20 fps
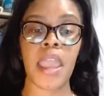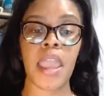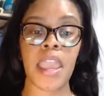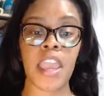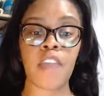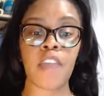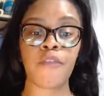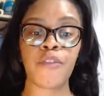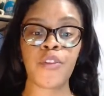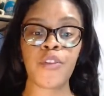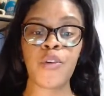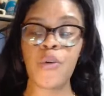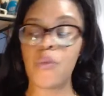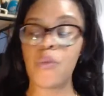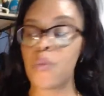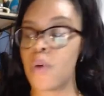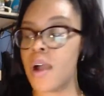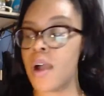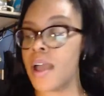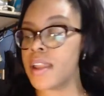If you
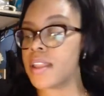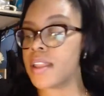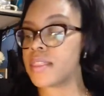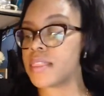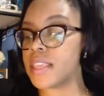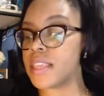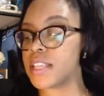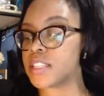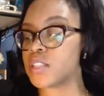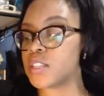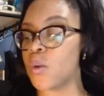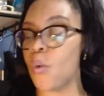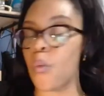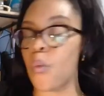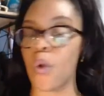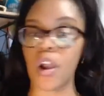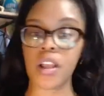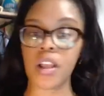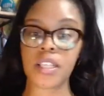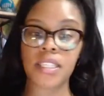want this
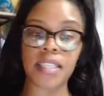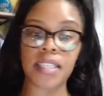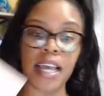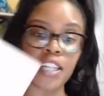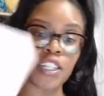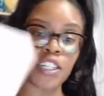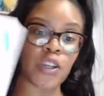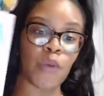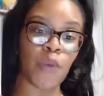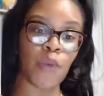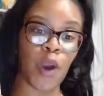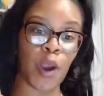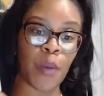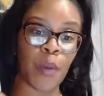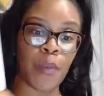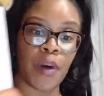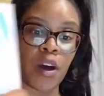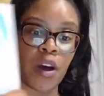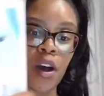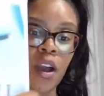work session
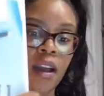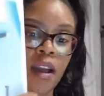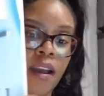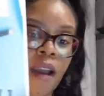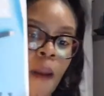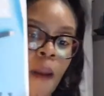workbook,